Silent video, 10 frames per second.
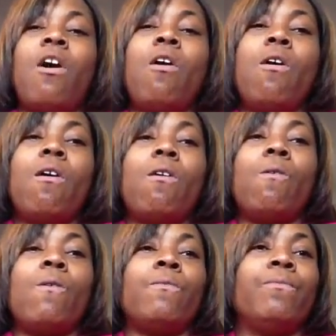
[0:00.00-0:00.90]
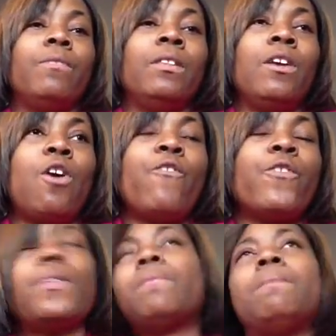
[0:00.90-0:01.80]
whole look over
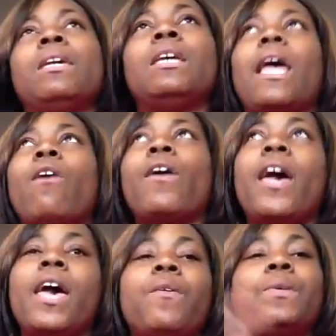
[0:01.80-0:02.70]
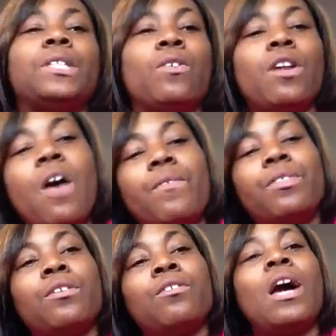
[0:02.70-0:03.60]
with me, like, okay, what's going on with you?